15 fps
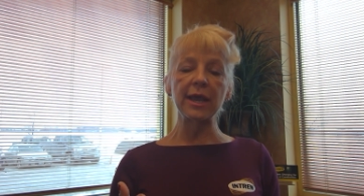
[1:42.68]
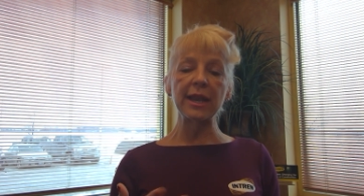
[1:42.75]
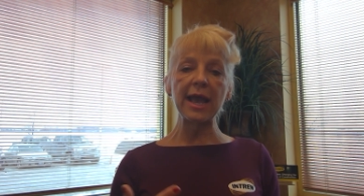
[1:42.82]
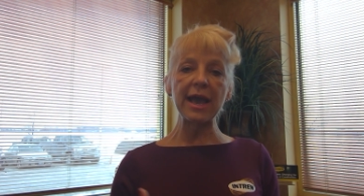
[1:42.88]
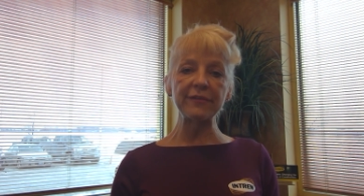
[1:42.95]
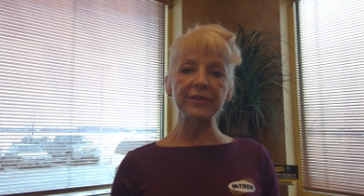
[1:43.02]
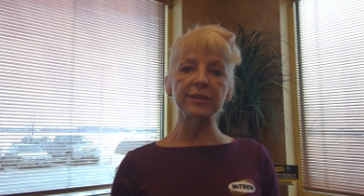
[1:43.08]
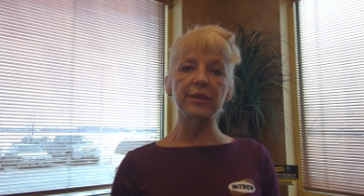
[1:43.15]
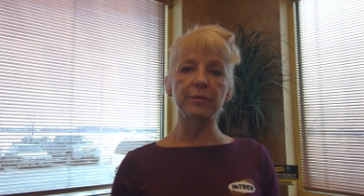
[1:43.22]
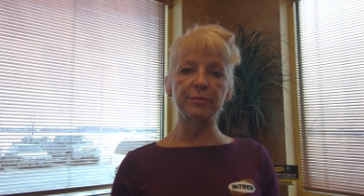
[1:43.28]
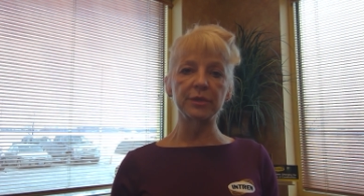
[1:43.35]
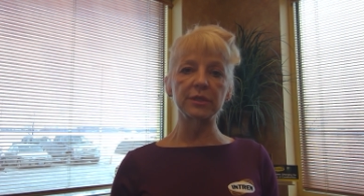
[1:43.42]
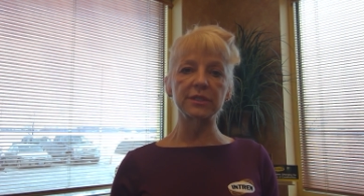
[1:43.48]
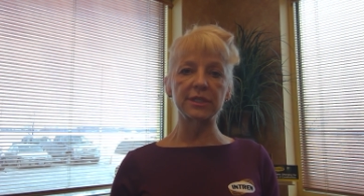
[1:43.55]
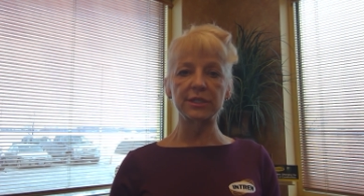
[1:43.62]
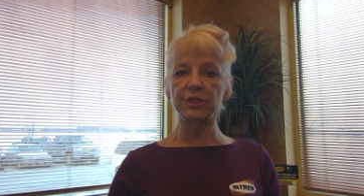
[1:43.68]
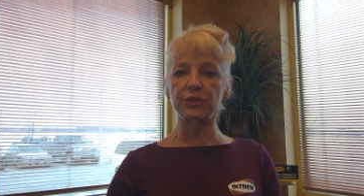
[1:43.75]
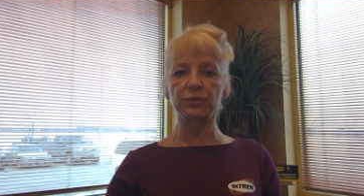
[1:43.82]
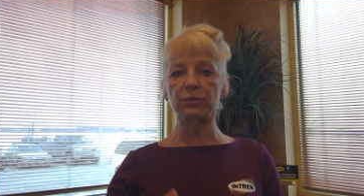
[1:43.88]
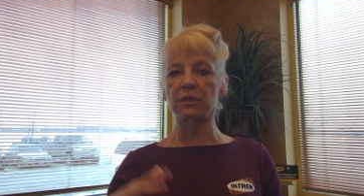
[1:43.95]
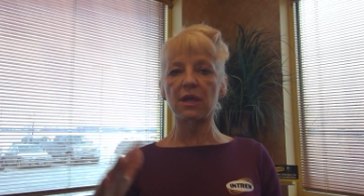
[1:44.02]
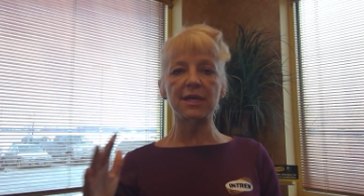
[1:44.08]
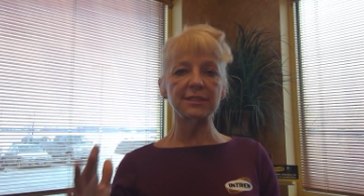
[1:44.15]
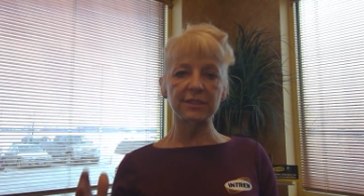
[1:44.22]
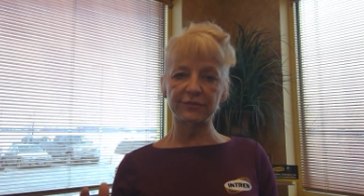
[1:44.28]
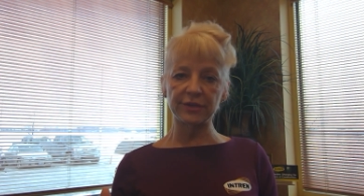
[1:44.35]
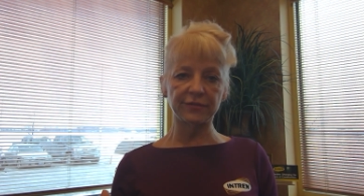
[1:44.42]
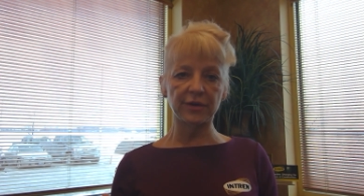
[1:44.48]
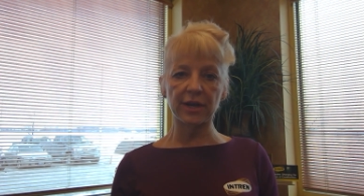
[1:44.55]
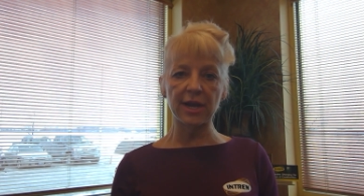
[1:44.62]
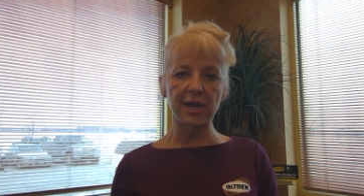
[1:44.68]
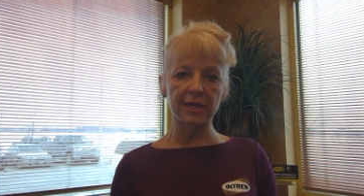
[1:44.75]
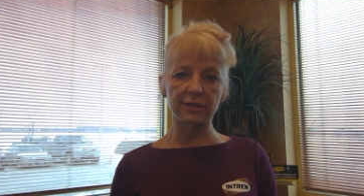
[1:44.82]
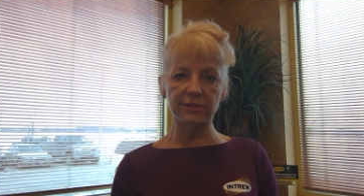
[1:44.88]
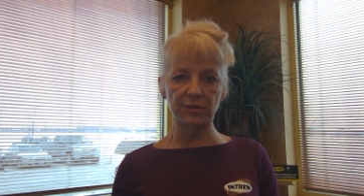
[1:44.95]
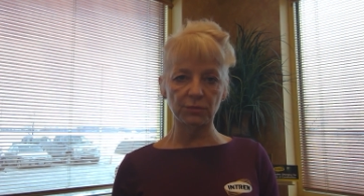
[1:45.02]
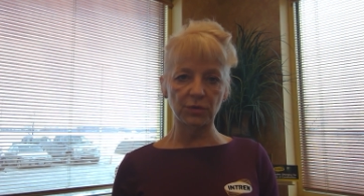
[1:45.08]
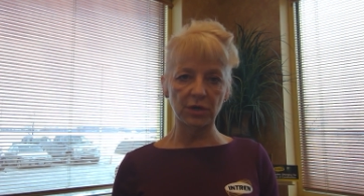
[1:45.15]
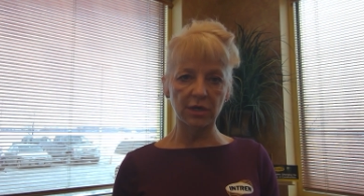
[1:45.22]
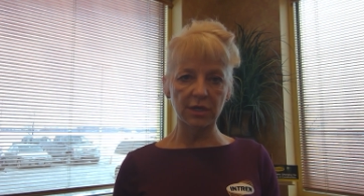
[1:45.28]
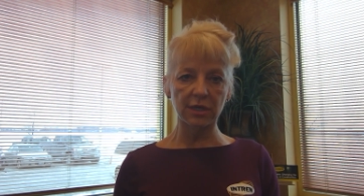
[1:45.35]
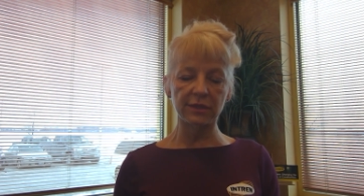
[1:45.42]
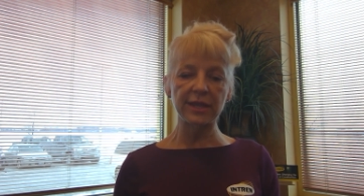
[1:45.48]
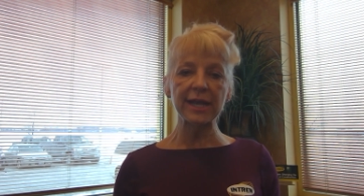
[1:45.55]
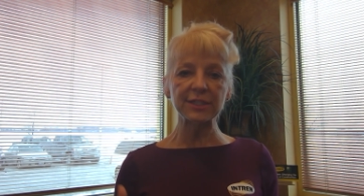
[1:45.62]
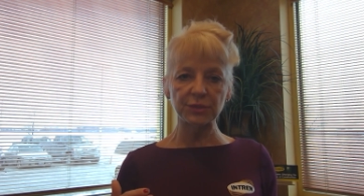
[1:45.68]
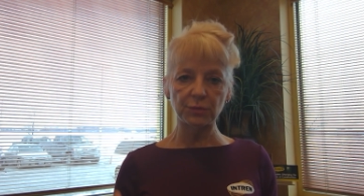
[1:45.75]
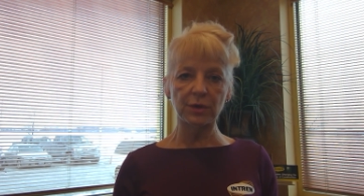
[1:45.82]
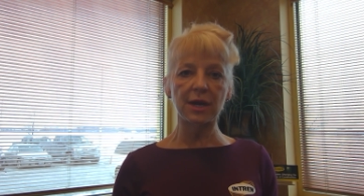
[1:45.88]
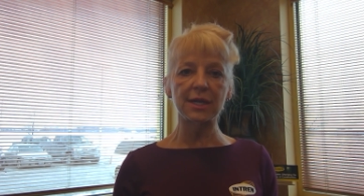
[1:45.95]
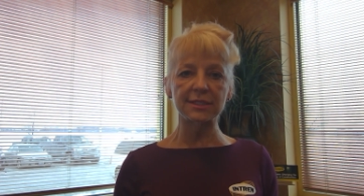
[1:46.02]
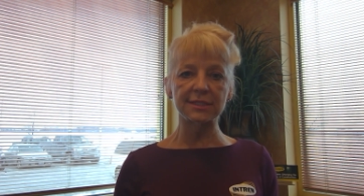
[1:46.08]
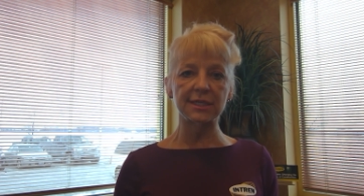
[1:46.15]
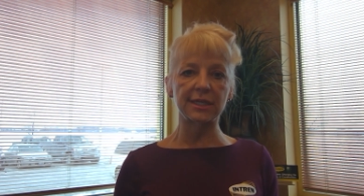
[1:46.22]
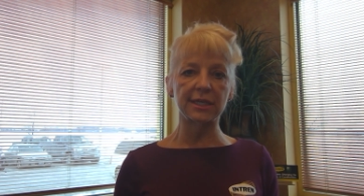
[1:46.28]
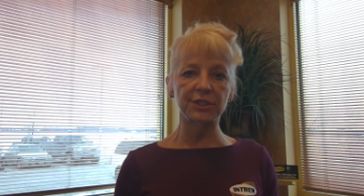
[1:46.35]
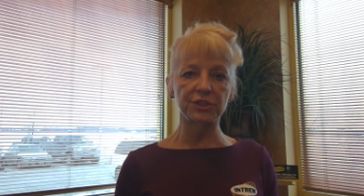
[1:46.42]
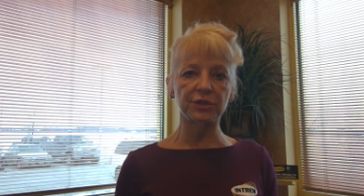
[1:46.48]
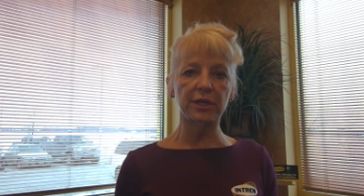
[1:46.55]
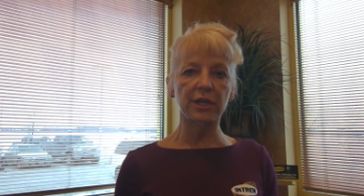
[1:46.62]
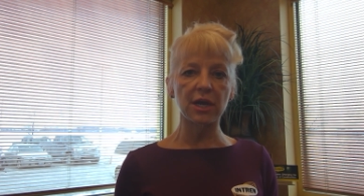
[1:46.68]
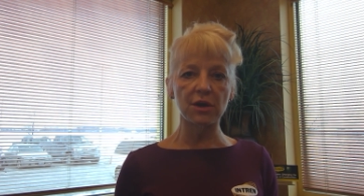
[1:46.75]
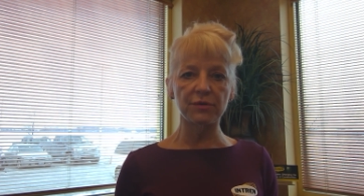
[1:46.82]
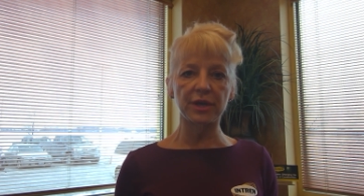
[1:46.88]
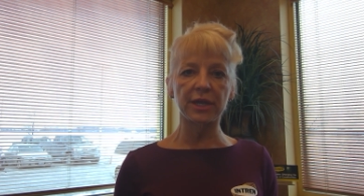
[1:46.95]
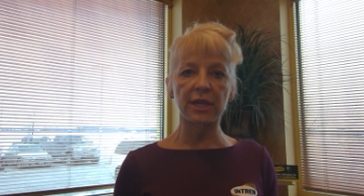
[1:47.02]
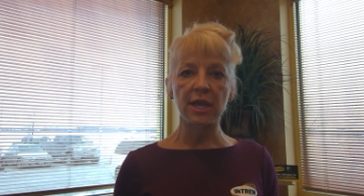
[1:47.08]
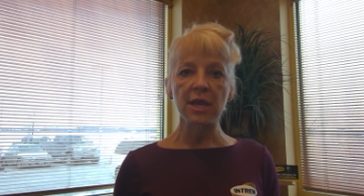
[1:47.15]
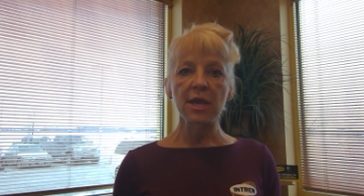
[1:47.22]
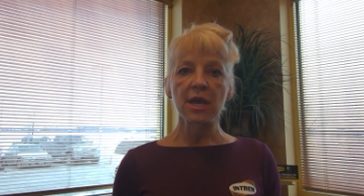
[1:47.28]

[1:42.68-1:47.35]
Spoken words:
having the ability to do lots of different kinds of work. And that's where I see Intren going.